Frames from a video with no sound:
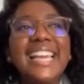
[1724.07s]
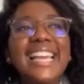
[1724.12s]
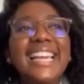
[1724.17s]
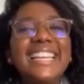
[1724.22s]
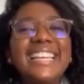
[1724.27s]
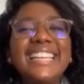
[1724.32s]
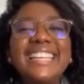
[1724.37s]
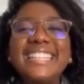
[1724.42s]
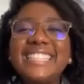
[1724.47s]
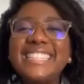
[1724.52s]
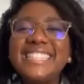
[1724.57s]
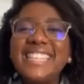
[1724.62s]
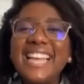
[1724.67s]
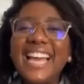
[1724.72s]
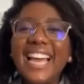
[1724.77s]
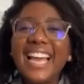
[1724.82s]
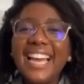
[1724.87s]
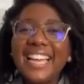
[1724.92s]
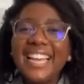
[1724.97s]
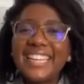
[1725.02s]

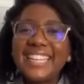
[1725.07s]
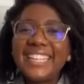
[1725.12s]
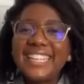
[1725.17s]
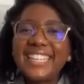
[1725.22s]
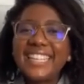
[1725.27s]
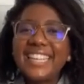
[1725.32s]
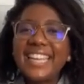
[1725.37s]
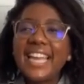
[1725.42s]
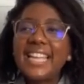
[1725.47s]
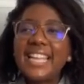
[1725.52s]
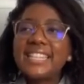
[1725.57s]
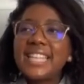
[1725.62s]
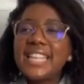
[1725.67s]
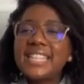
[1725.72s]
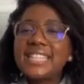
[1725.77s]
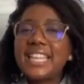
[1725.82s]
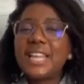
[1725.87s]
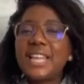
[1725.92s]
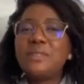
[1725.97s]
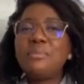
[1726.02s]
Exactly.
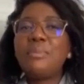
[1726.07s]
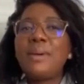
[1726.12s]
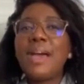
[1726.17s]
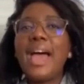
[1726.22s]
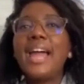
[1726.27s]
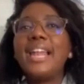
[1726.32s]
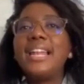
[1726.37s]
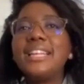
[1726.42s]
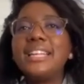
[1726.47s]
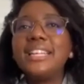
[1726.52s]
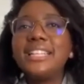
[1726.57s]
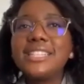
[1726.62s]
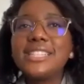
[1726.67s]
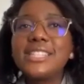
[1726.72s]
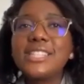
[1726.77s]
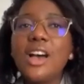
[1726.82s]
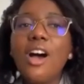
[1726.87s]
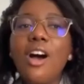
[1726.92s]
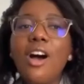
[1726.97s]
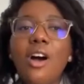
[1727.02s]
It's a
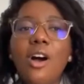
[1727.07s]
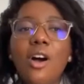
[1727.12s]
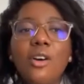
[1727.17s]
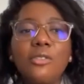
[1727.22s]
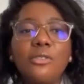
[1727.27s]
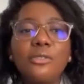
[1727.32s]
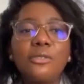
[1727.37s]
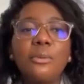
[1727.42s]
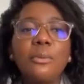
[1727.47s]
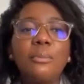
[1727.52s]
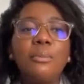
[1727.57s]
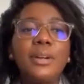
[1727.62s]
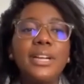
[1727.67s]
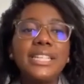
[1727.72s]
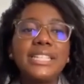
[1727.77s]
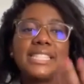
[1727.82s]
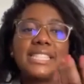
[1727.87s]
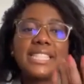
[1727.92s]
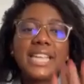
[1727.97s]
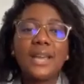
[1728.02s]
balance of
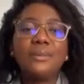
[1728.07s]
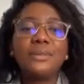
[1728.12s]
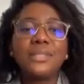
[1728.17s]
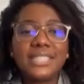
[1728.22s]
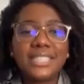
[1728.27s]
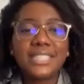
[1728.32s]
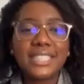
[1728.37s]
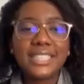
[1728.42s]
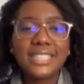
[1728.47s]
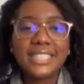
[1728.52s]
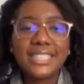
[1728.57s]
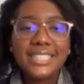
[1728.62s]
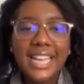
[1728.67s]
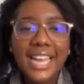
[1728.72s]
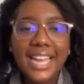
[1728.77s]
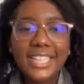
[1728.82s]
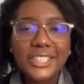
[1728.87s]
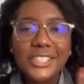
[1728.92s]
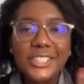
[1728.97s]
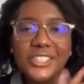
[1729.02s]
perception
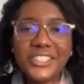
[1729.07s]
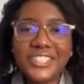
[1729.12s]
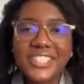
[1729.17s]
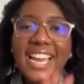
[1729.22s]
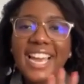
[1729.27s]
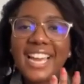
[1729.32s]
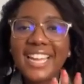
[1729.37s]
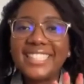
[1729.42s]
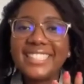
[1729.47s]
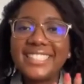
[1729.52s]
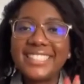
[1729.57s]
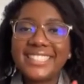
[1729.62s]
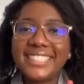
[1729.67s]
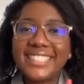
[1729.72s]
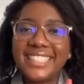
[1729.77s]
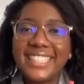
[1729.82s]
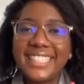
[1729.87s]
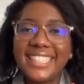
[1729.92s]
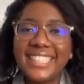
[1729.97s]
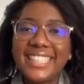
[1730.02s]
and
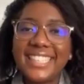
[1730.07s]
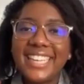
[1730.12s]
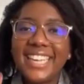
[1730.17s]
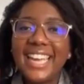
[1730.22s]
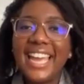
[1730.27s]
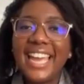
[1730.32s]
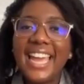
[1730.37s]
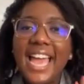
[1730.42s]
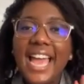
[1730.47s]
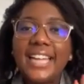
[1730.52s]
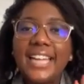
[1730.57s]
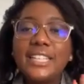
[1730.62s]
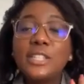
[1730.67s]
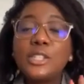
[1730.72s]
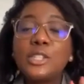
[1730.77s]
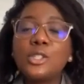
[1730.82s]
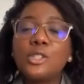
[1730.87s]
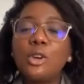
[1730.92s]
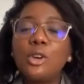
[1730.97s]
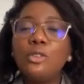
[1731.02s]
reality. And
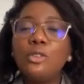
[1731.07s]
it's so